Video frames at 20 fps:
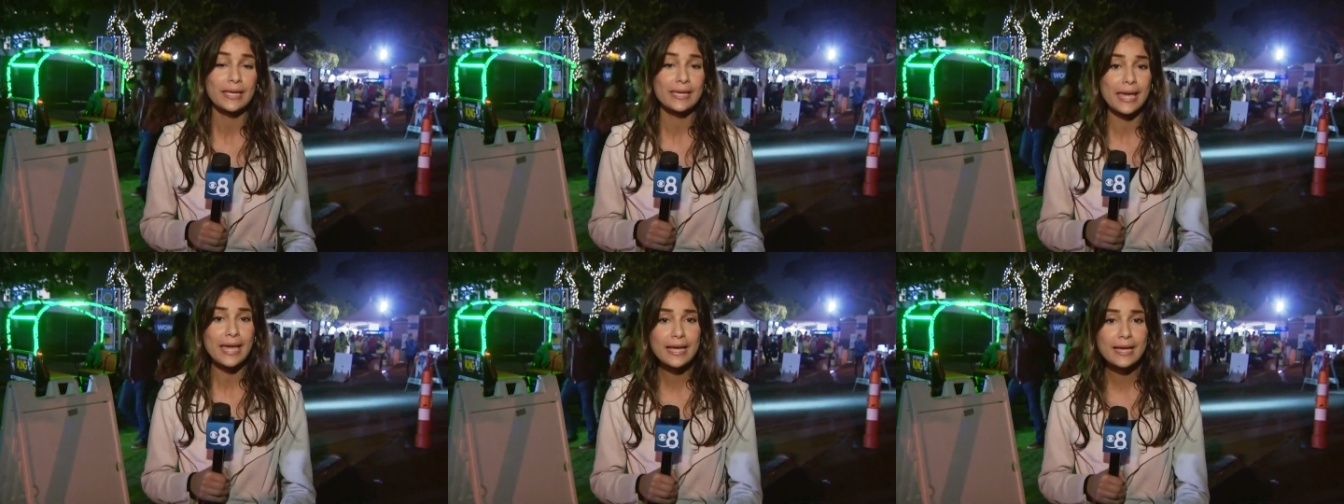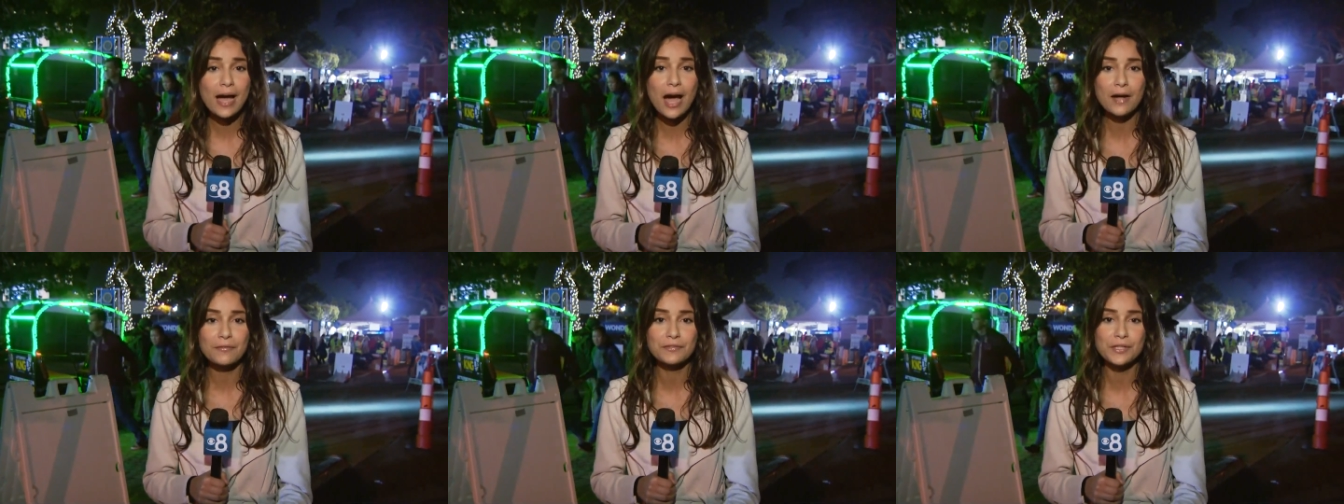
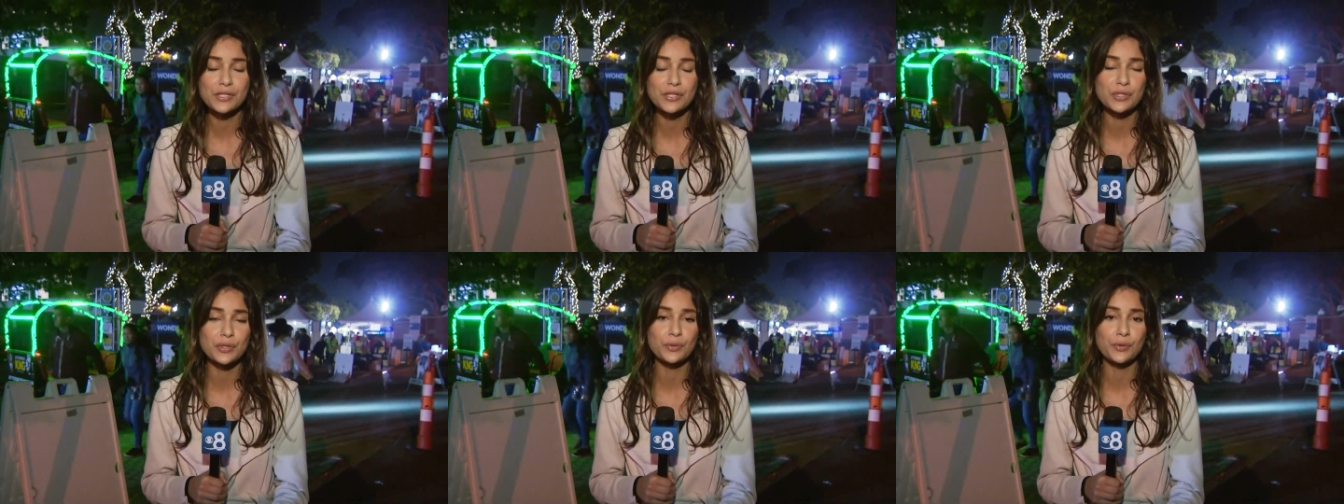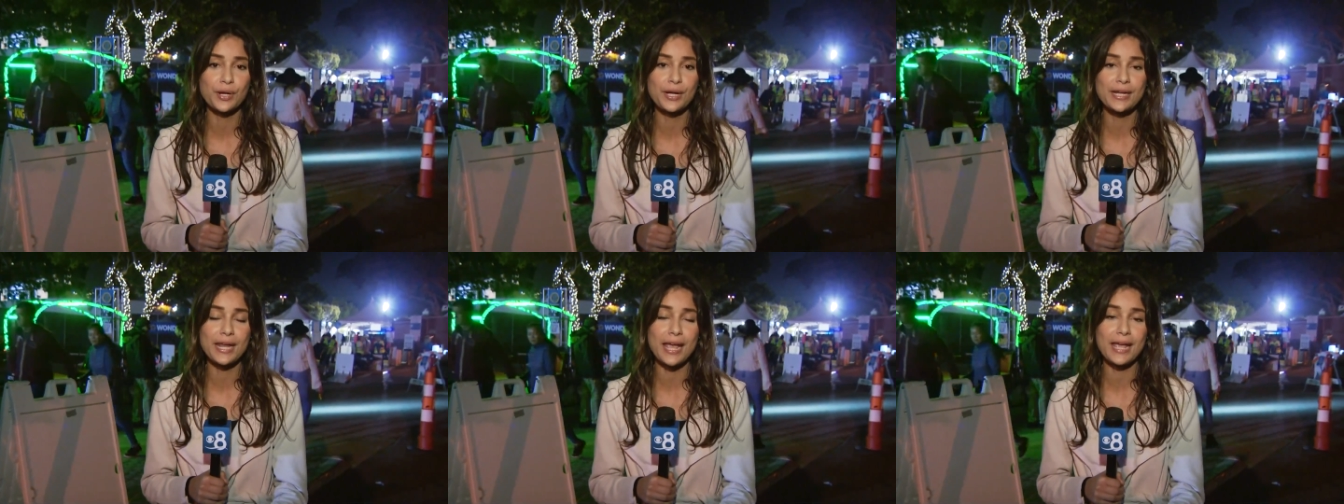kick off this
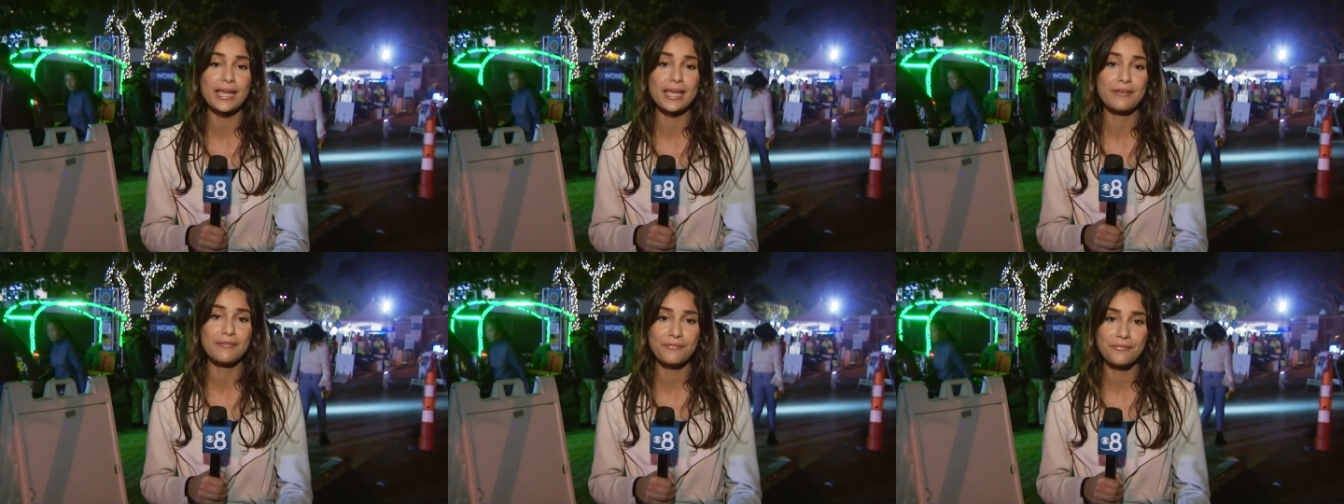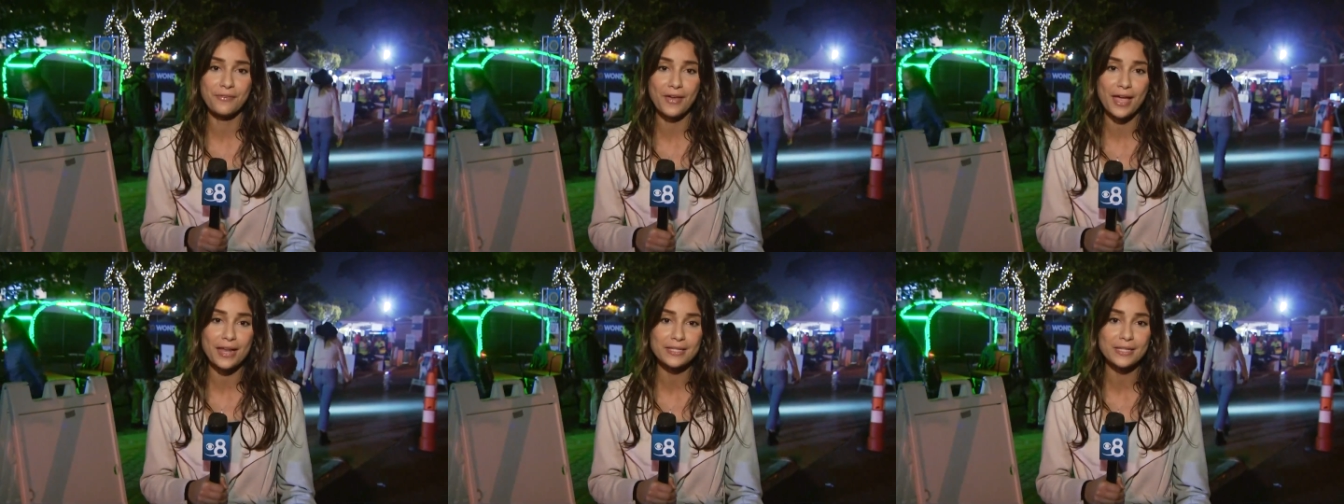three-day
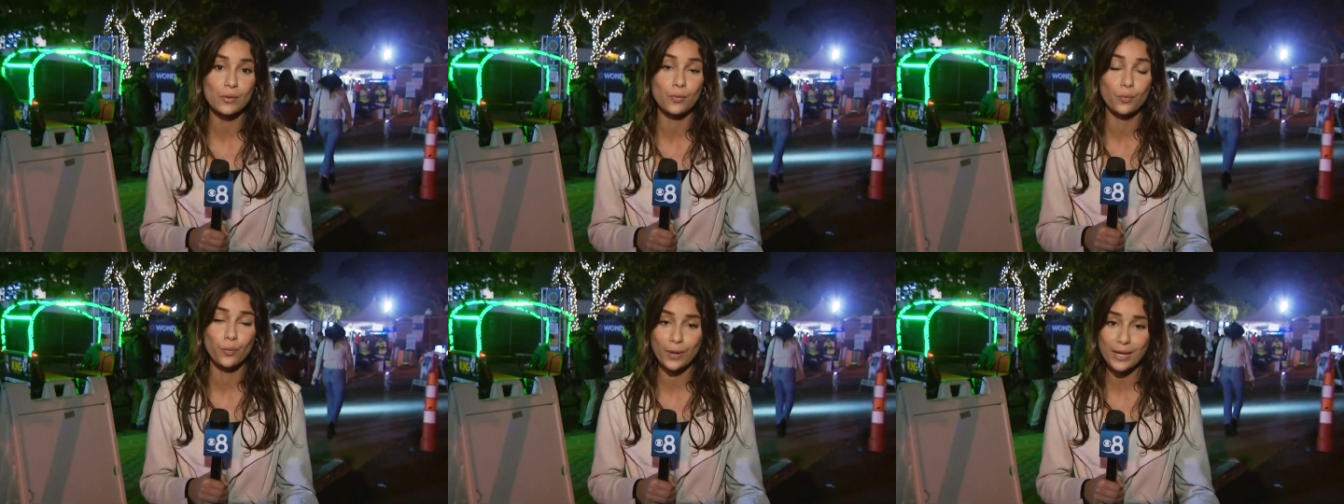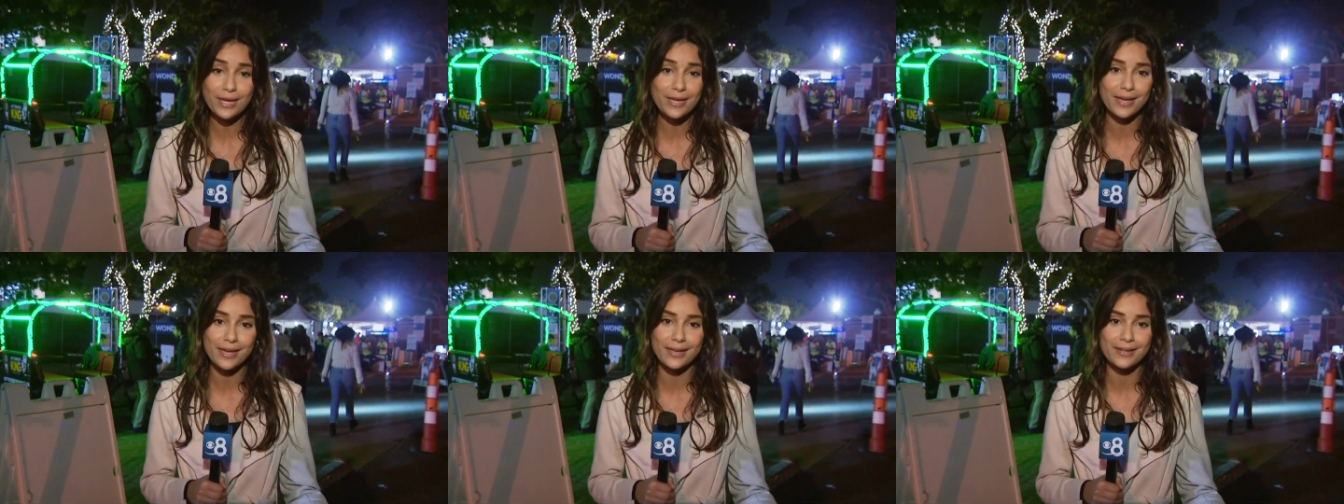event
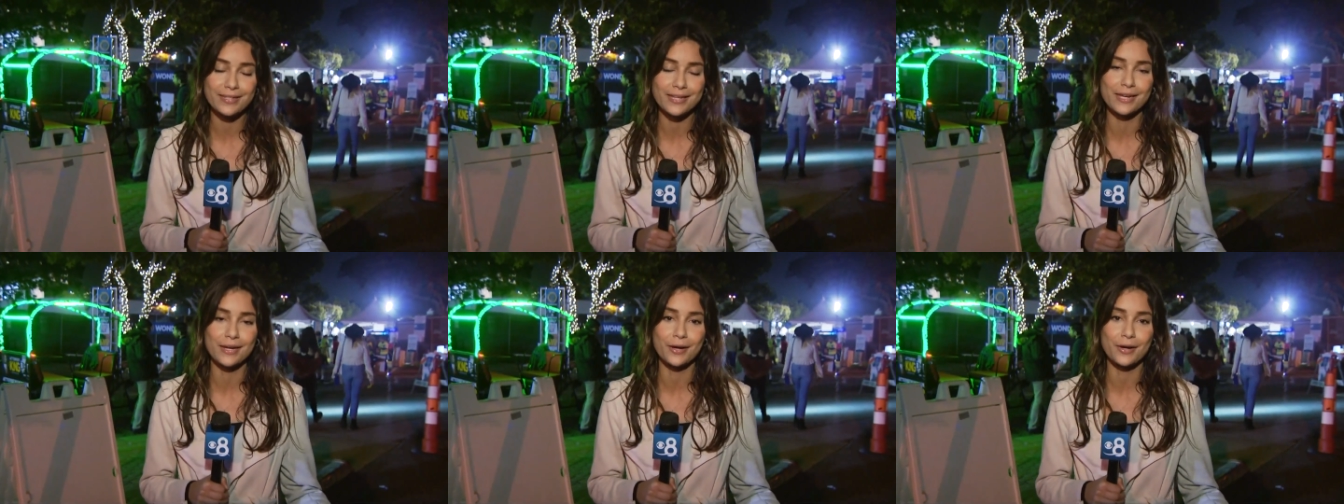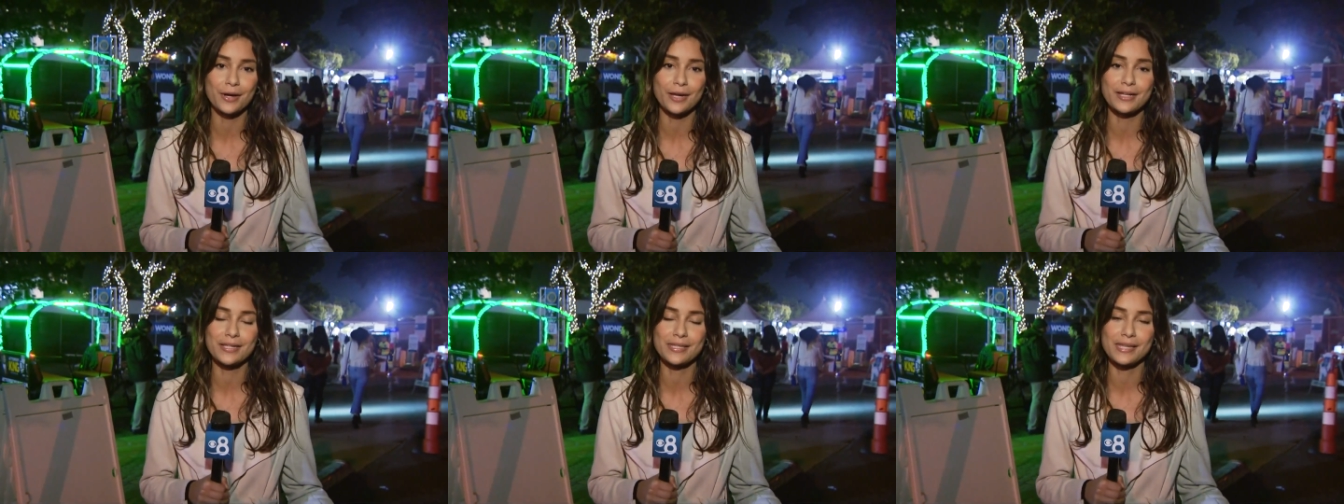weekend
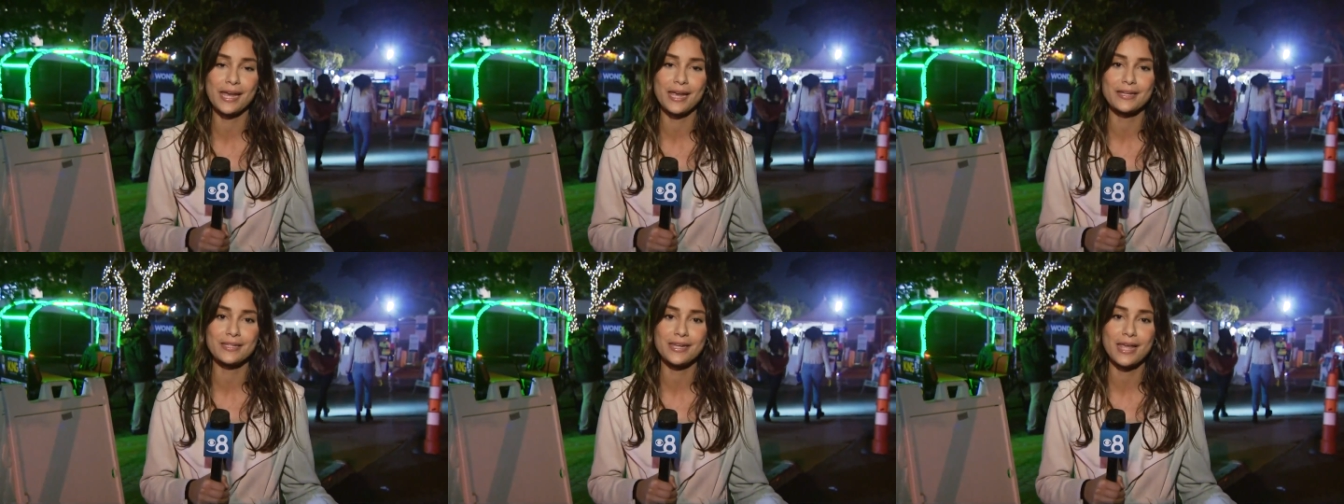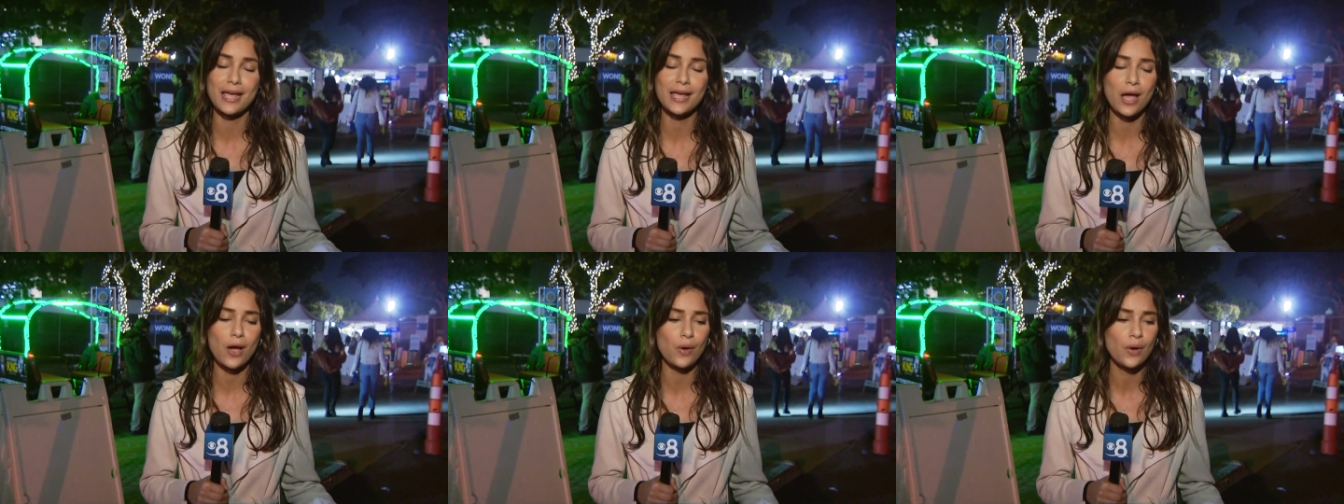here in San
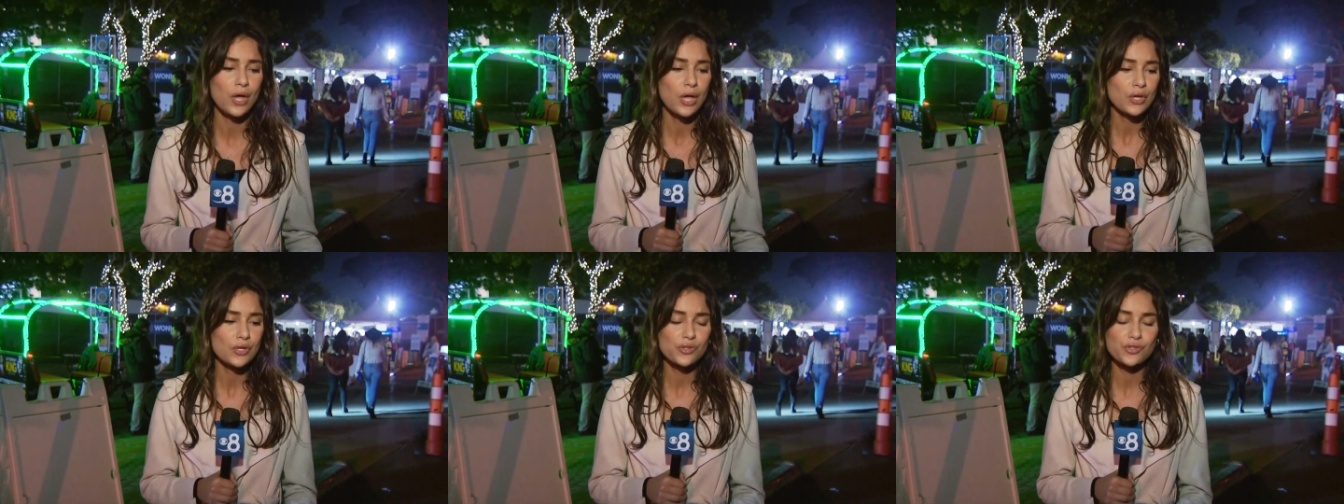Diego.